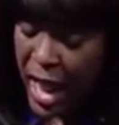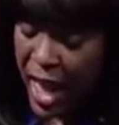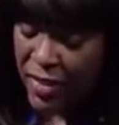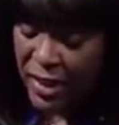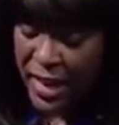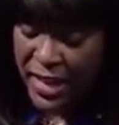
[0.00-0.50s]

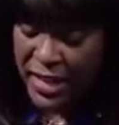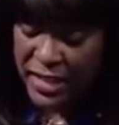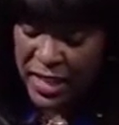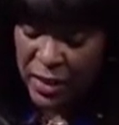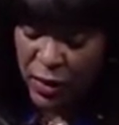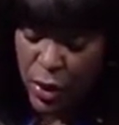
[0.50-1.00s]
and the
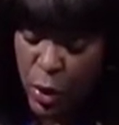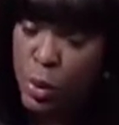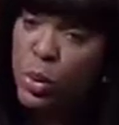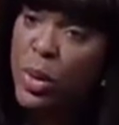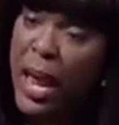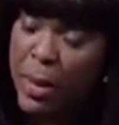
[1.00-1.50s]
legacies of
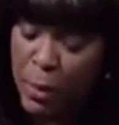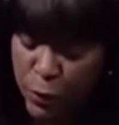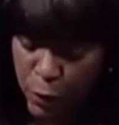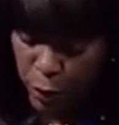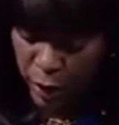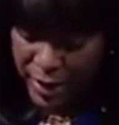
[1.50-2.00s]
those who came
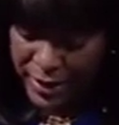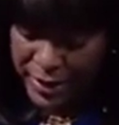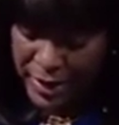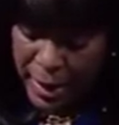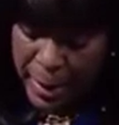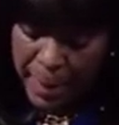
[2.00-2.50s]
before us.